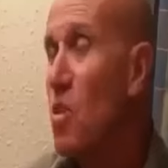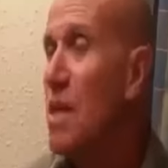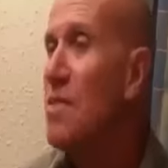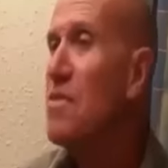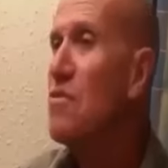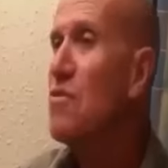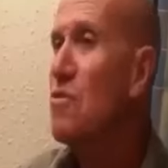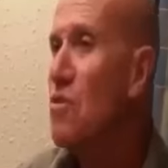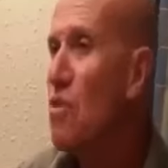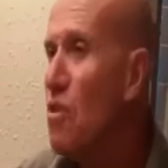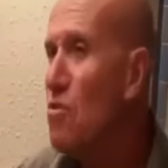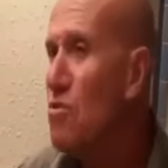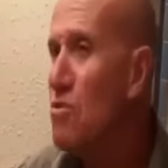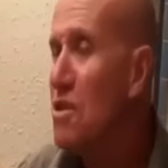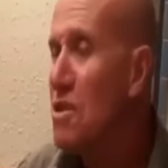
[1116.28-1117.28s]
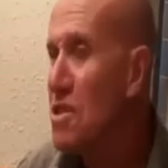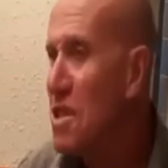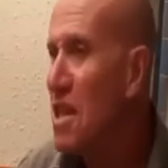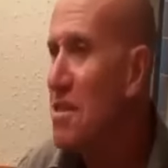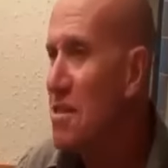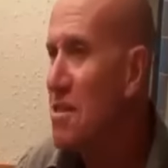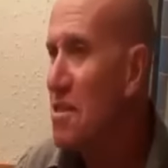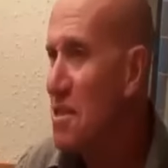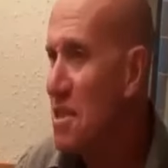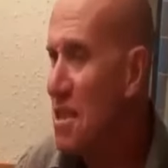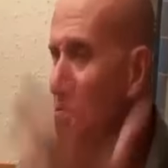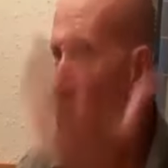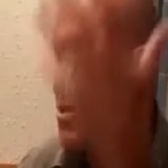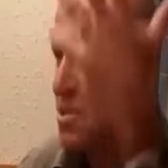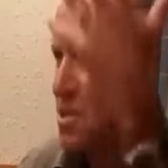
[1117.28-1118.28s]
want to go to the sun. The
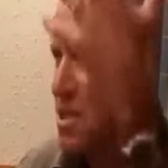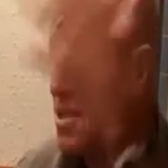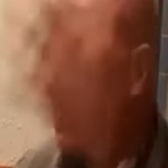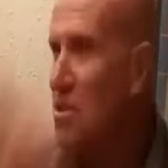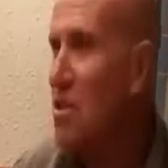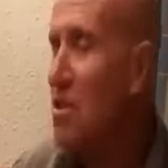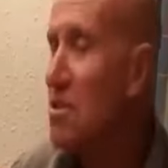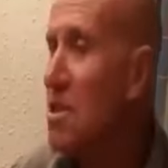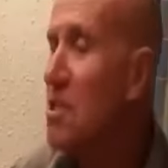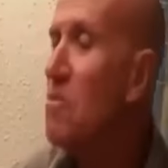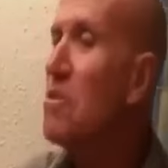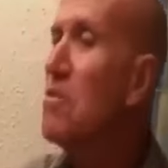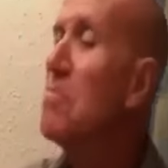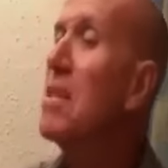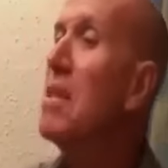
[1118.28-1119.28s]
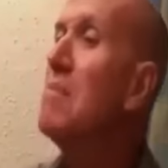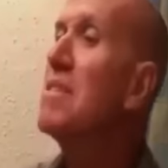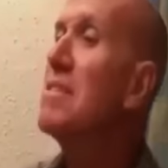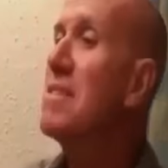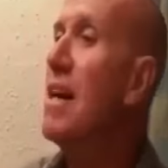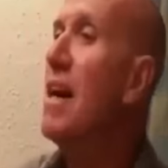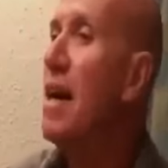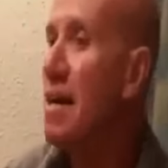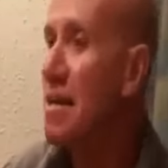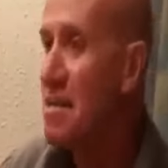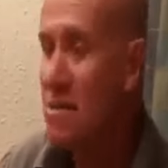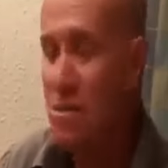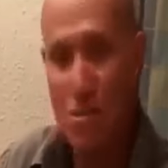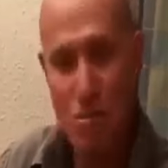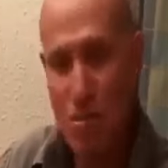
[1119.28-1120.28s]
sun was the sun god. He wanted to become a star.
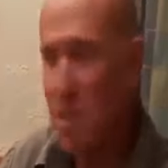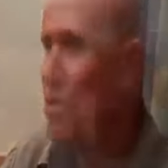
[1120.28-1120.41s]
There's no